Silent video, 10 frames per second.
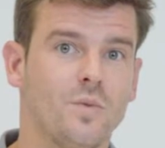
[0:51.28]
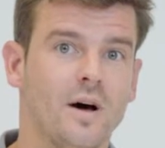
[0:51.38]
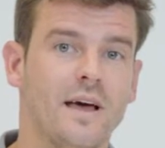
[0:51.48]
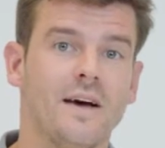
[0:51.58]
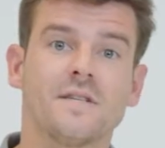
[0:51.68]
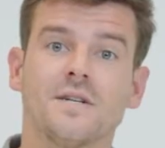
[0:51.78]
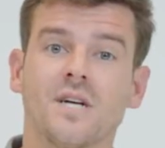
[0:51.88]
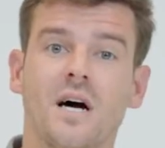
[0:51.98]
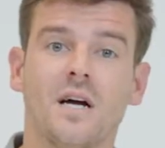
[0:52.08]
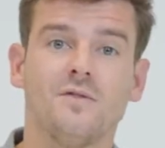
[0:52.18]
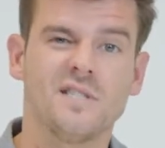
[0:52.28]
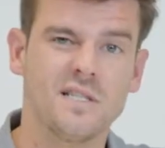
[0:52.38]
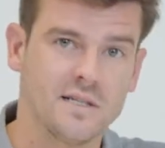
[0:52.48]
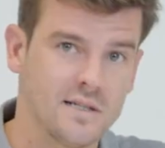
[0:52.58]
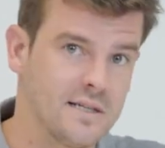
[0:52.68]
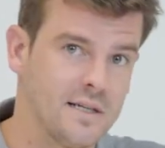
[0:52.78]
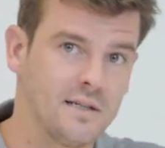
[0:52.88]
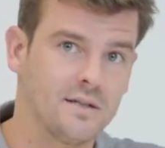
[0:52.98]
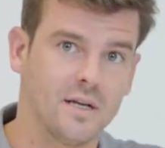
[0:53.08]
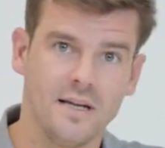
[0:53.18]
why they have such a high
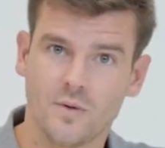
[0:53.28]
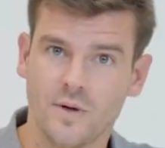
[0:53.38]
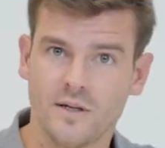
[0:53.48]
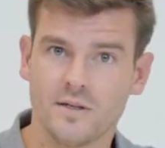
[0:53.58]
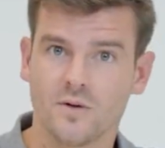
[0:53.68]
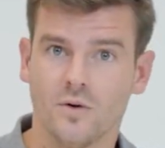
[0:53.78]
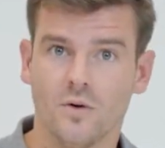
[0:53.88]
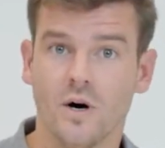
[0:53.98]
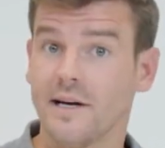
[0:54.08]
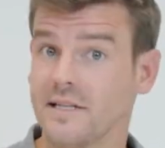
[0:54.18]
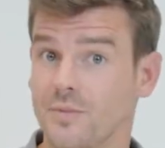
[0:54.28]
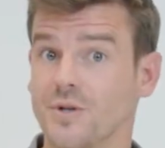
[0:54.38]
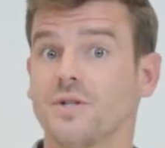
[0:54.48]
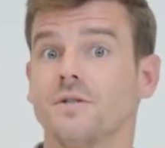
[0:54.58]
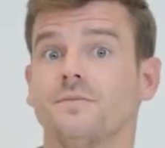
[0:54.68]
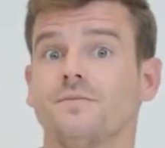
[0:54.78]
resistancy to liquids or high temperatures.